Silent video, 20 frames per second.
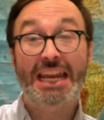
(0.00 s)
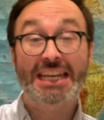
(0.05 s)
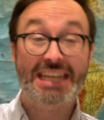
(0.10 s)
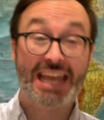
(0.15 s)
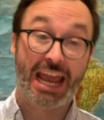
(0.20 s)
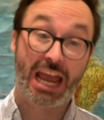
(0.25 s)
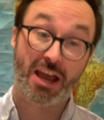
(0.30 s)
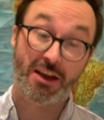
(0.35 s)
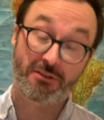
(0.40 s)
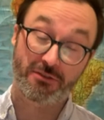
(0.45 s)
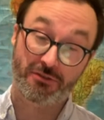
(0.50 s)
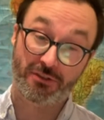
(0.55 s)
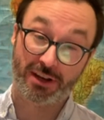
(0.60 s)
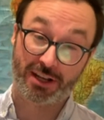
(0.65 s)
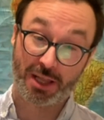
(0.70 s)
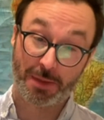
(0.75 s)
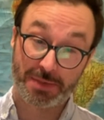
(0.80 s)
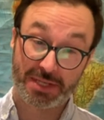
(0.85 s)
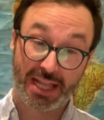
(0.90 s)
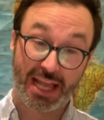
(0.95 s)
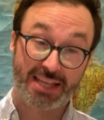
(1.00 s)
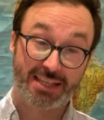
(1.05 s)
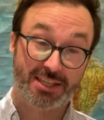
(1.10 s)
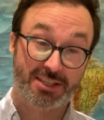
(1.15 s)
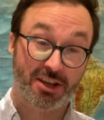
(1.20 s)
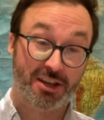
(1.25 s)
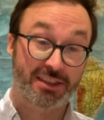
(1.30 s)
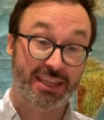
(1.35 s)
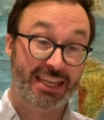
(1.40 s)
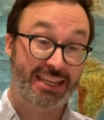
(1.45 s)
have Eclipse glasses
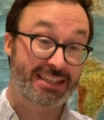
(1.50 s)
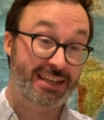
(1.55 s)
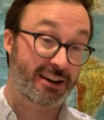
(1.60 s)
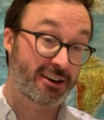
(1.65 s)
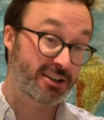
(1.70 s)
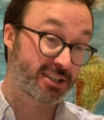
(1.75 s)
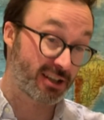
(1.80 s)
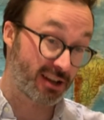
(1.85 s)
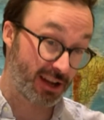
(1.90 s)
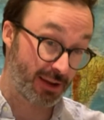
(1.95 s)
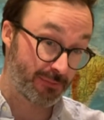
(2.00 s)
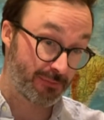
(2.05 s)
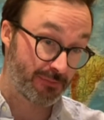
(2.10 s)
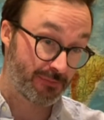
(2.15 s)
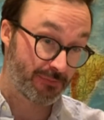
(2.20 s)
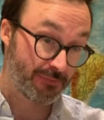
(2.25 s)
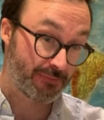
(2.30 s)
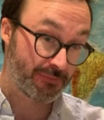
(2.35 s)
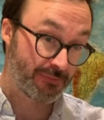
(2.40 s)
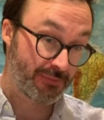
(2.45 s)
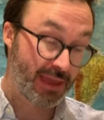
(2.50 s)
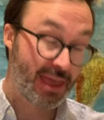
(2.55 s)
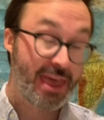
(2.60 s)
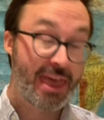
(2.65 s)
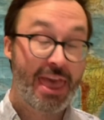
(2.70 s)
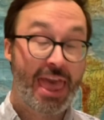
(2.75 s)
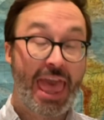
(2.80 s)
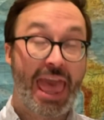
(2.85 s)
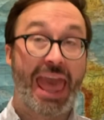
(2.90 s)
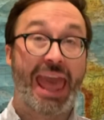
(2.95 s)
on the entire time,
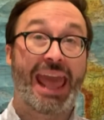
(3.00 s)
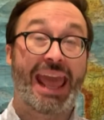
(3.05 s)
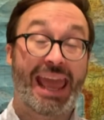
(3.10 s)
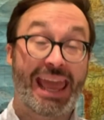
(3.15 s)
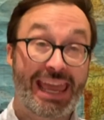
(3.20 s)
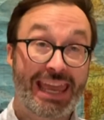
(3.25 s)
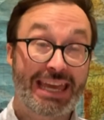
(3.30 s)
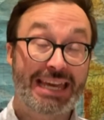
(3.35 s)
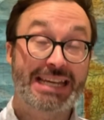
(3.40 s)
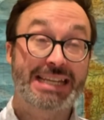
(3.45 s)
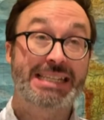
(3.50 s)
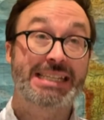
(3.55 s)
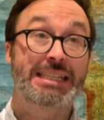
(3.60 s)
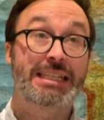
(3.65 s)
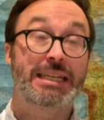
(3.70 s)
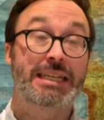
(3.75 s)
and